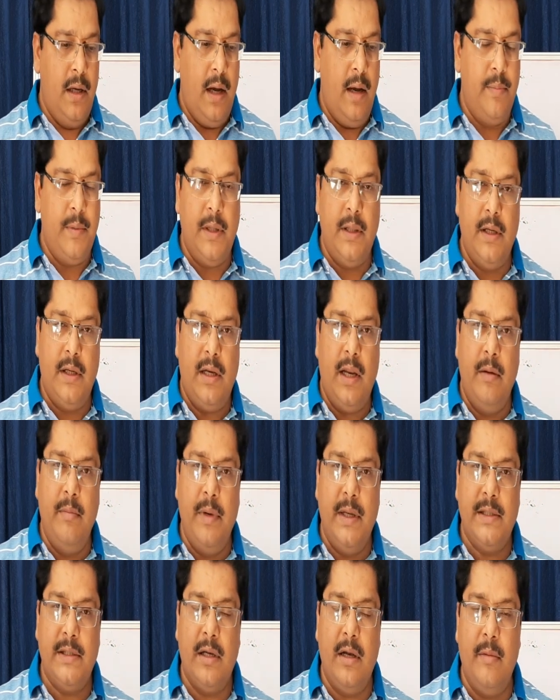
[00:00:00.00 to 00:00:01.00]
after the
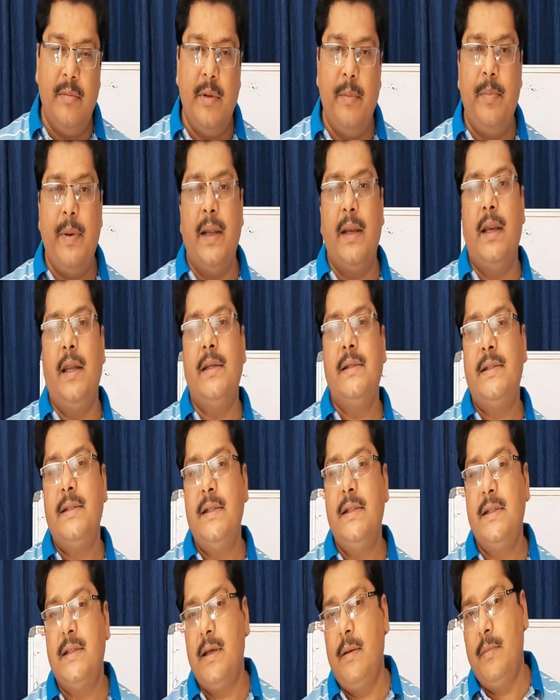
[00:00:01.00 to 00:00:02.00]
termination of the
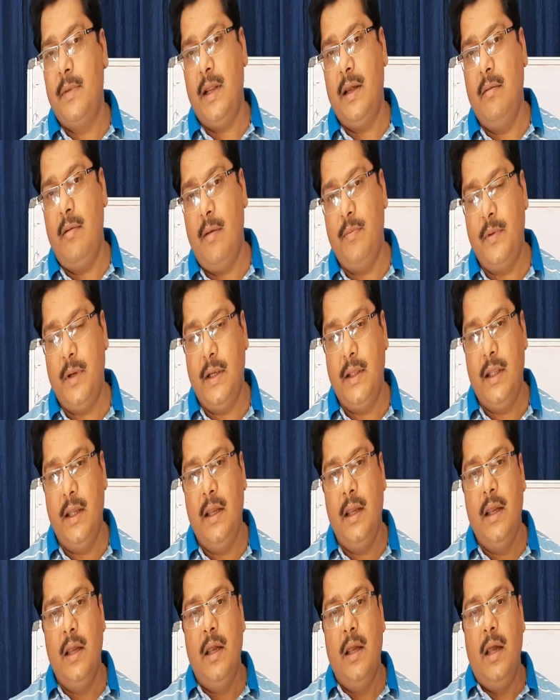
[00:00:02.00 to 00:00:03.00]
pregnancy, sometimes after
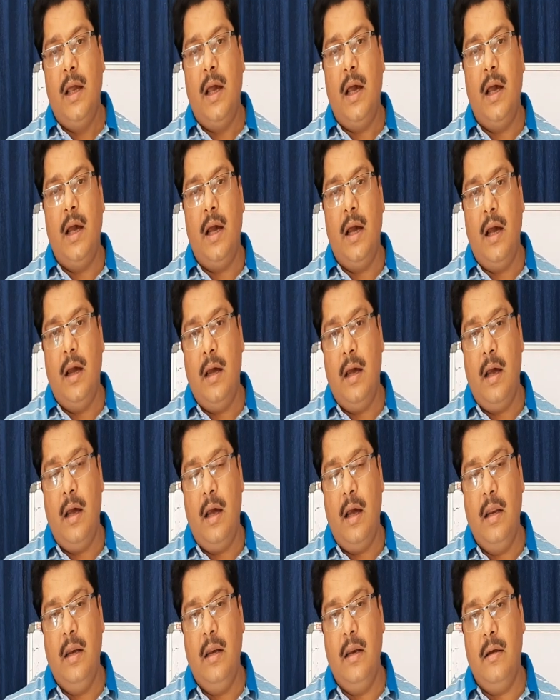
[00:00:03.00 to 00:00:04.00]
the
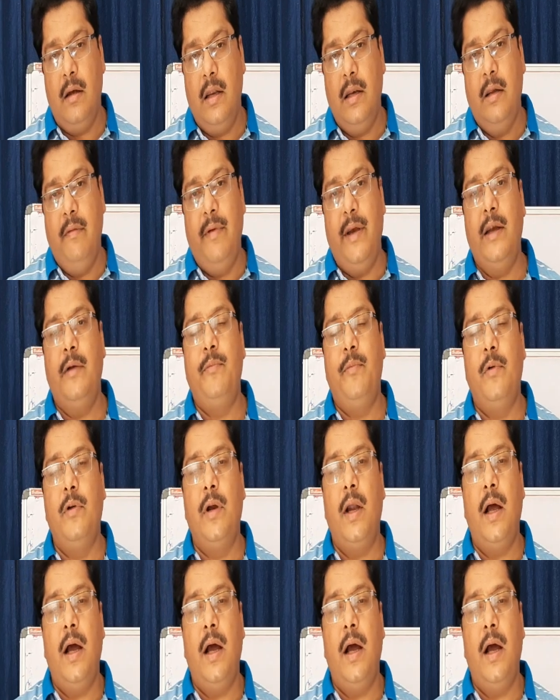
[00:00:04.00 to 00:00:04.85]
uneventful